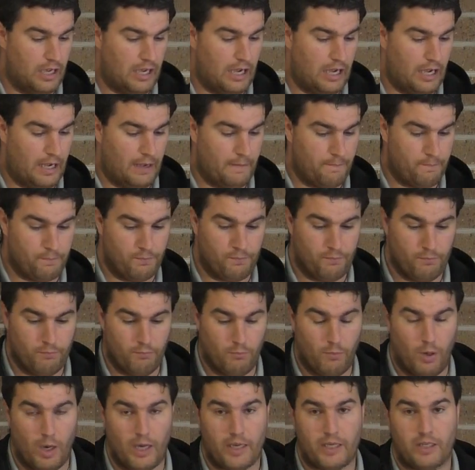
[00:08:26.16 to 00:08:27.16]
um,
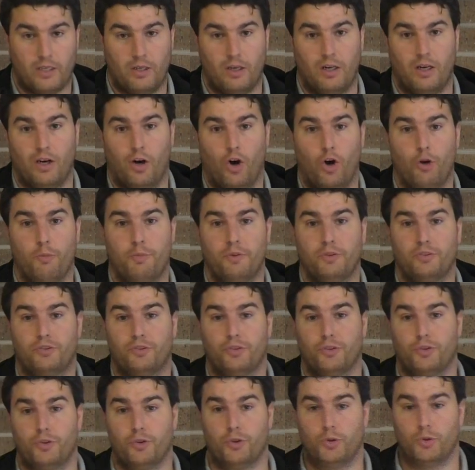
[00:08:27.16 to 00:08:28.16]
Mike and I are hoping
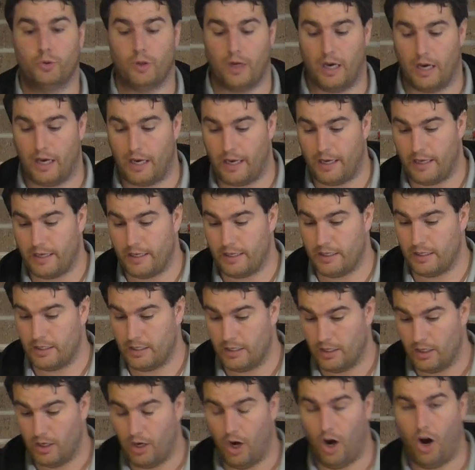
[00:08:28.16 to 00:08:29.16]
to do a
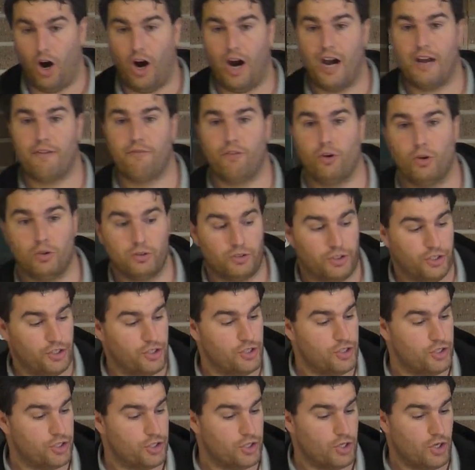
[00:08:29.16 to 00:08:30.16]
high
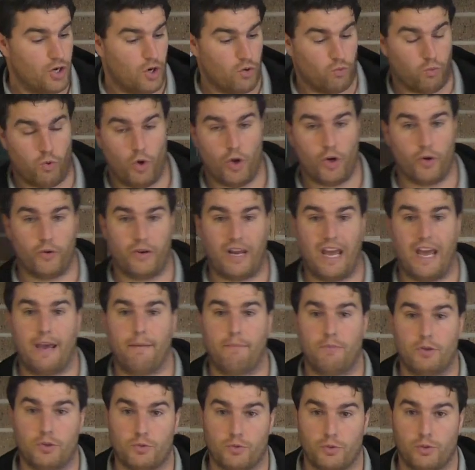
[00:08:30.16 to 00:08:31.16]
voltage rotary
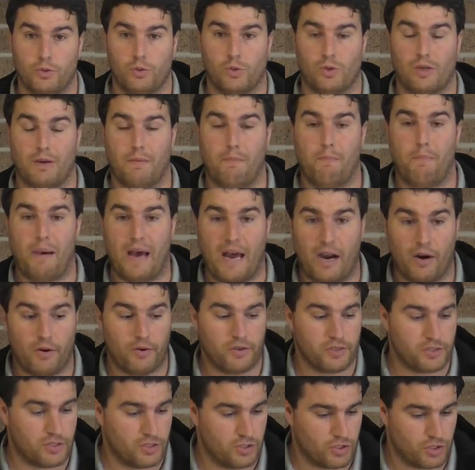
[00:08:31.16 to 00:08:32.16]
hammer drill
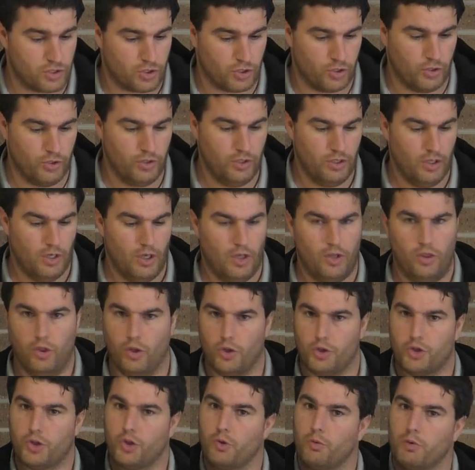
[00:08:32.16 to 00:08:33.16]
comparison soon. I'm
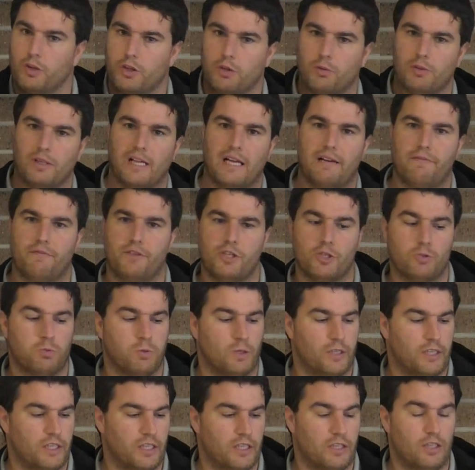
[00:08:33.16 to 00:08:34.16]
not sure whether we'll have this
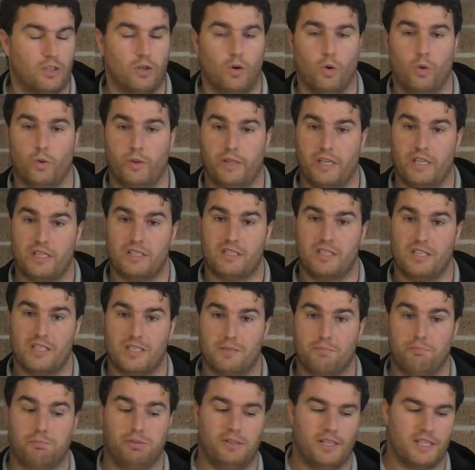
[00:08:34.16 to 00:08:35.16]
one in or the S D S
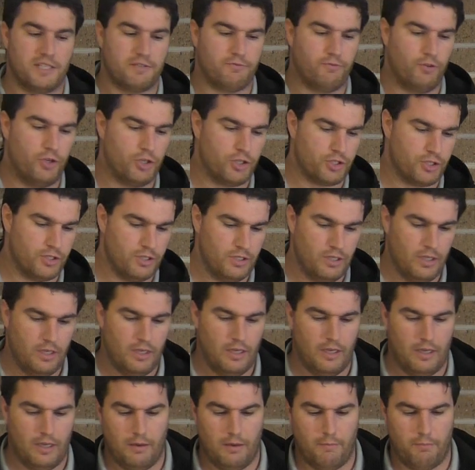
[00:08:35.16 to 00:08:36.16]
Plus version,
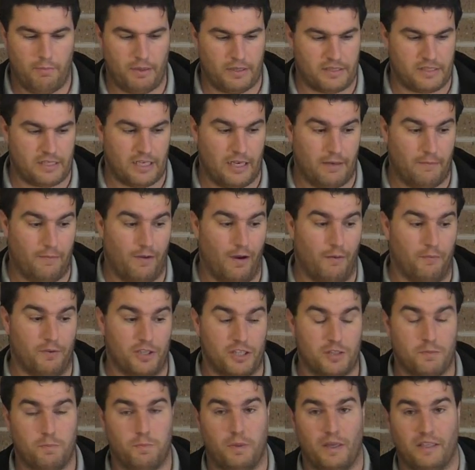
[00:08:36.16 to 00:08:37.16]
but um, I'm
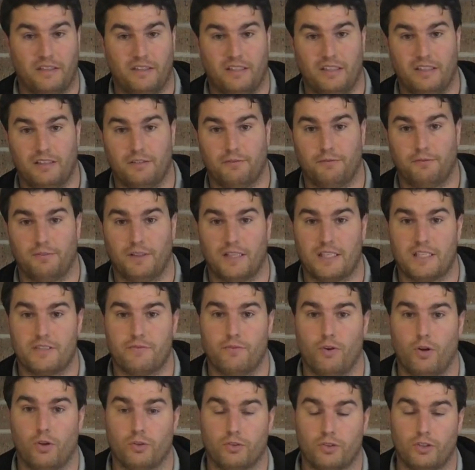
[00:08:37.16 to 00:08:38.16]
expecting the
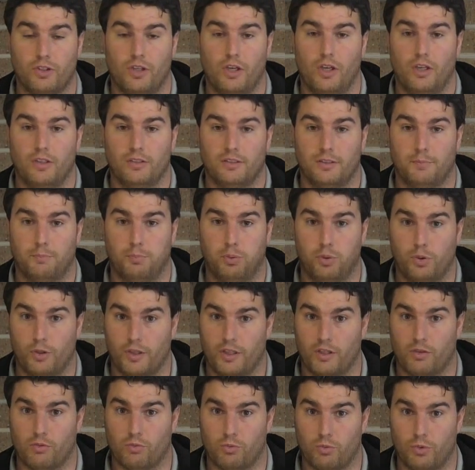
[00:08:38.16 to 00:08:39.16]
FlexVolt to put
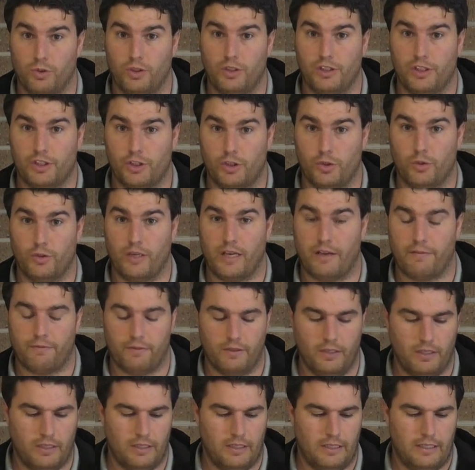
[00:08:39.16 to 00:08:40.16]
in a really good
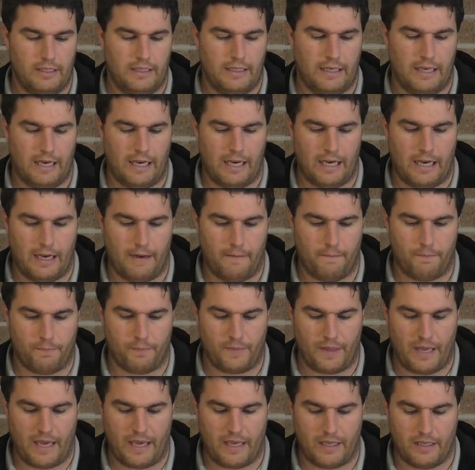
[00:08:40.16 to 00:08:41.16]
effort,
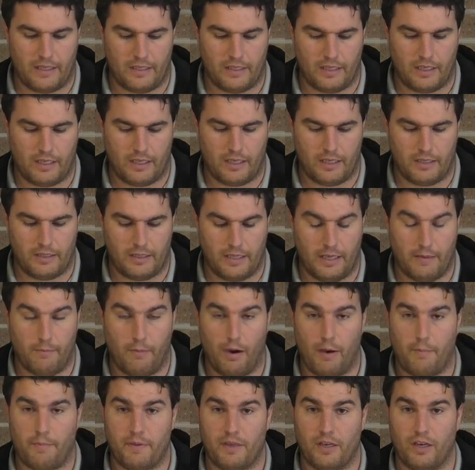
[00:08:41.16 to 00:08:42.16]
um, and uh, yeah, it
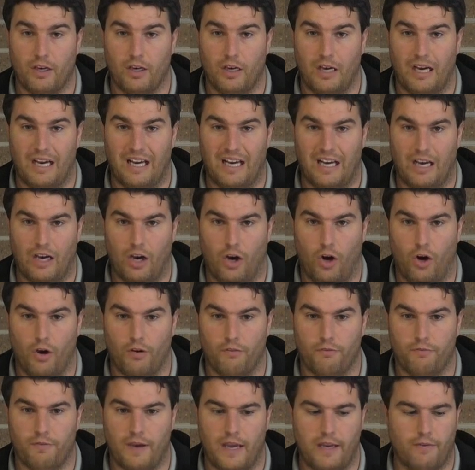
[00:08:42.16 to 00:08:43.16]
might be a, a
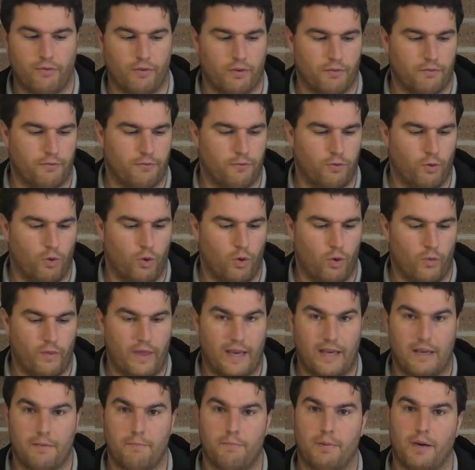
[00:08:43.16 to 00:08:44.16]
hot favorite for
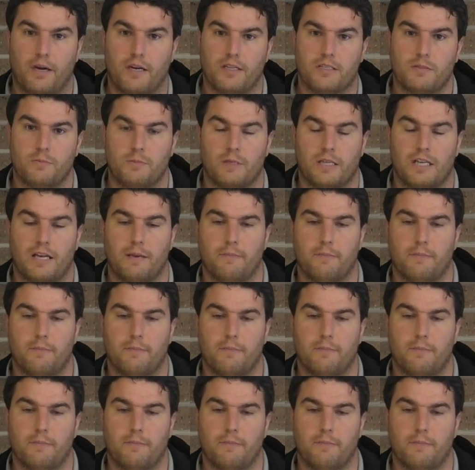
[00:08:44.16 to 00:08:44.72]
that comparison when it